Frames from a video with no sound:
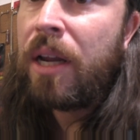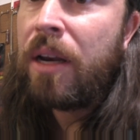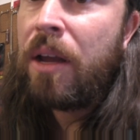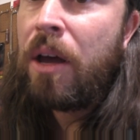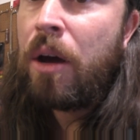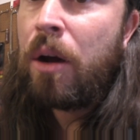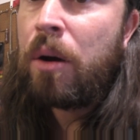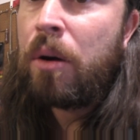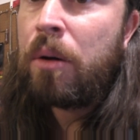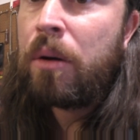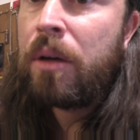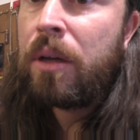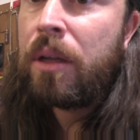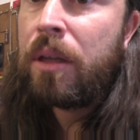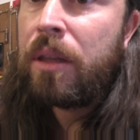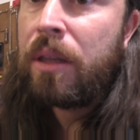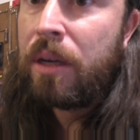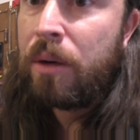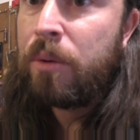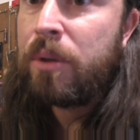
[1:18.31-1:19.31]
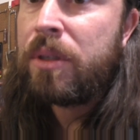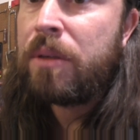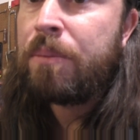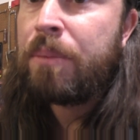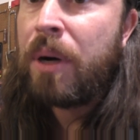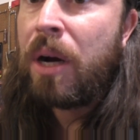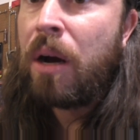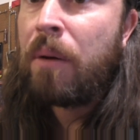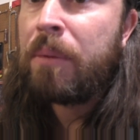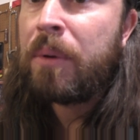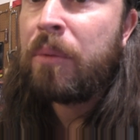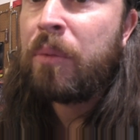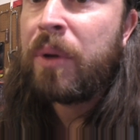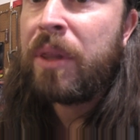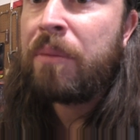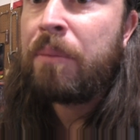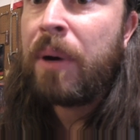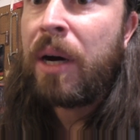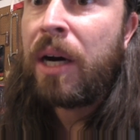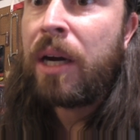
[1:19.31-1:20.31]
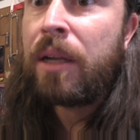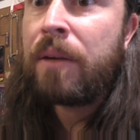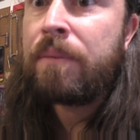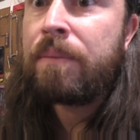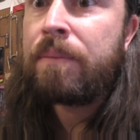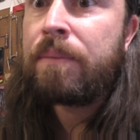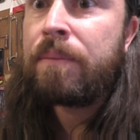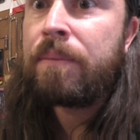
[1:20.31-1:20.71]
I know, there was a problem with mine.